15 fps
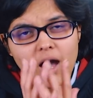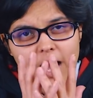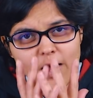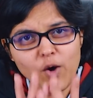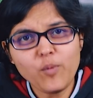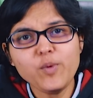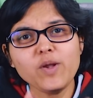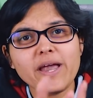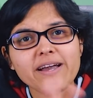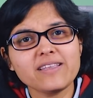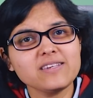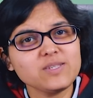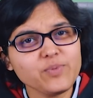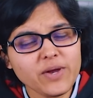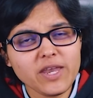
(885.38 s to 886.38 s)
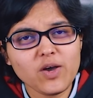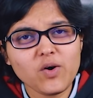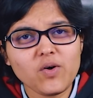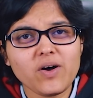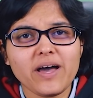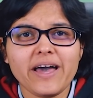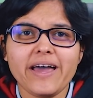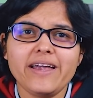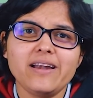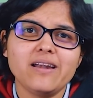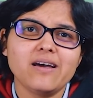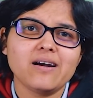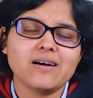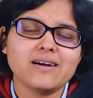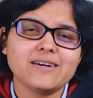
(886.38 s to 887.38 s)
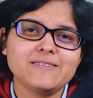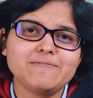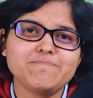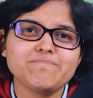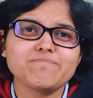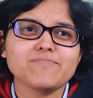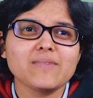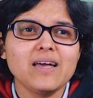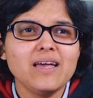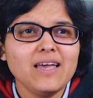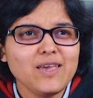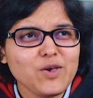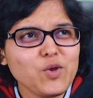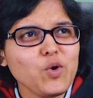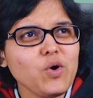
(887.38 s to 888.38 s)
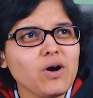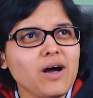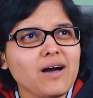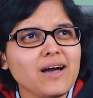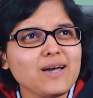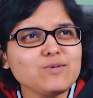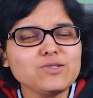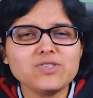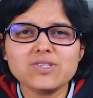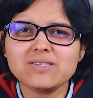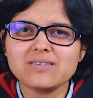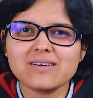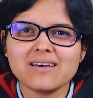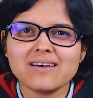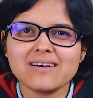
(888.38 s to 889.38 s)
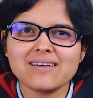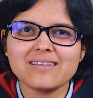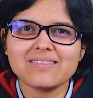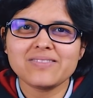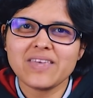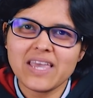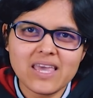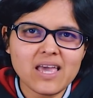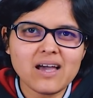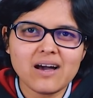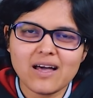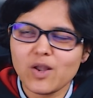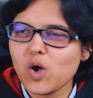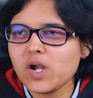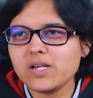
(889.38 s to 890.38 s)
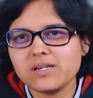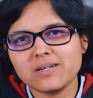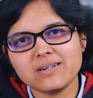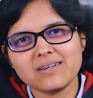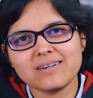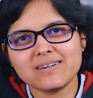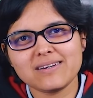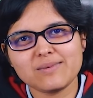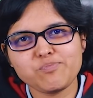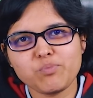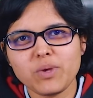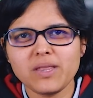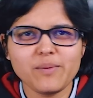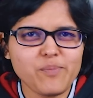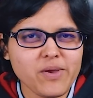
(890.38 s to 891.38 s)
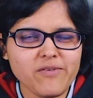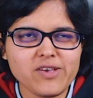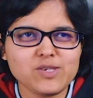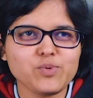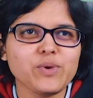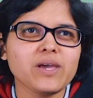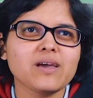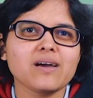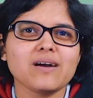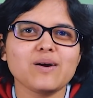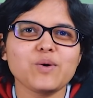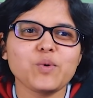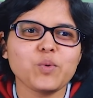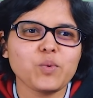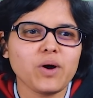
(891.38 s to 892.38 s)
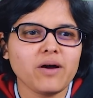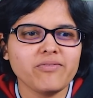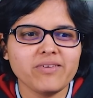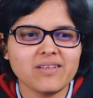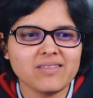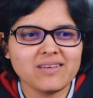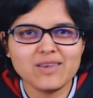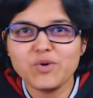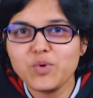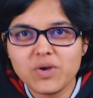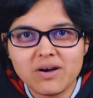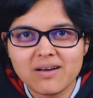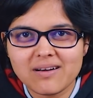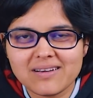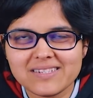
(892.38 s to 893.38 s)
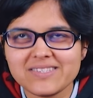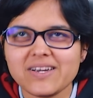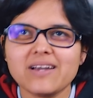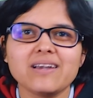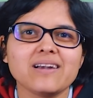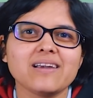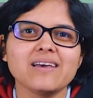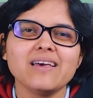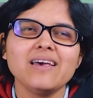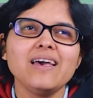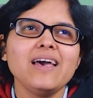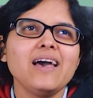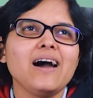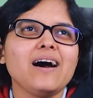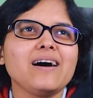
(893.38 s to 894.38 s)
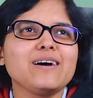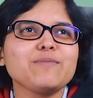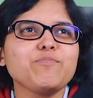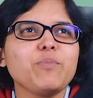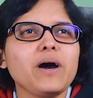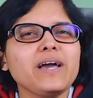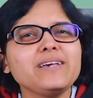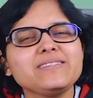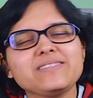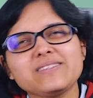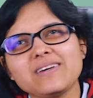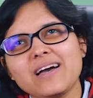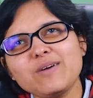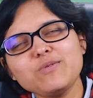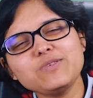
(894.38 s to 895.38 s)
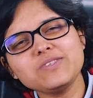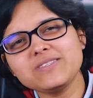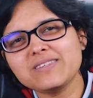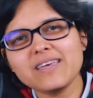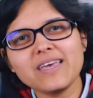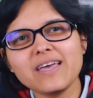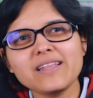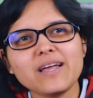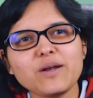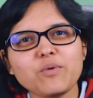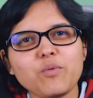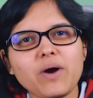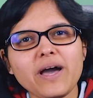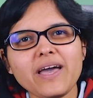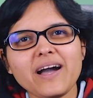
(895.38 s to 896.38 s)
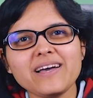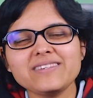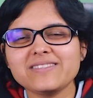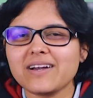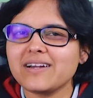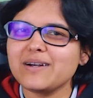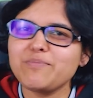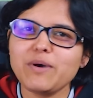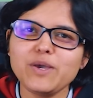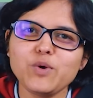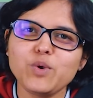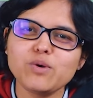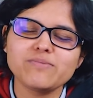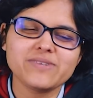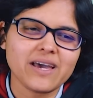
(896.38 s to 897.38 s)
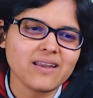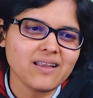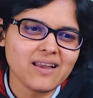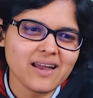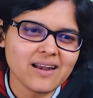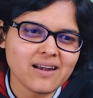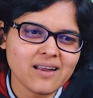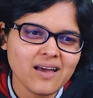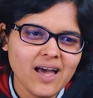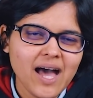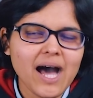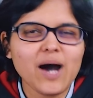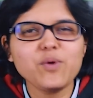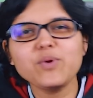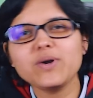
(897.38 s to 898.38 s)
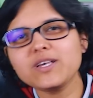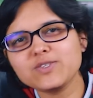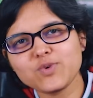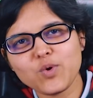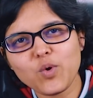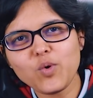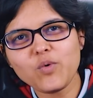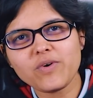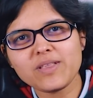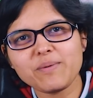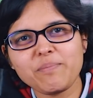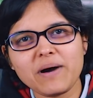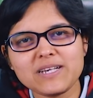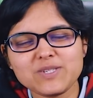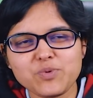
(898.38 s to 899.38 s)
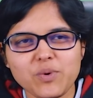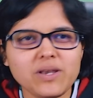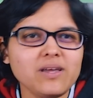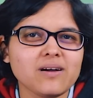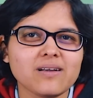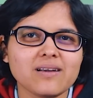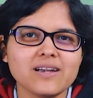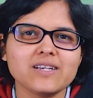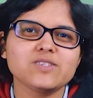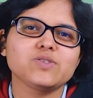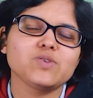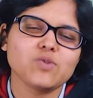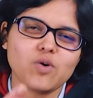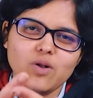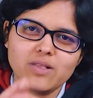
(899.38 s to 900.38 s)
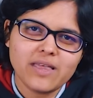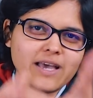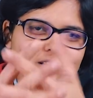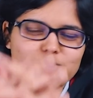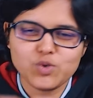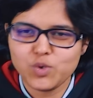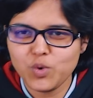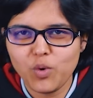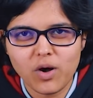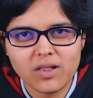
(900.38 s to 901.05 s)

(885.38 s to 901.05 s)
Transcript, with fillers: I hope you liked this video, and I was just thinking a lot in the previous week after the new year started. I was just thinking that why I started my YouTube channel and how it has grown over the past 1 year. It's all thanks to you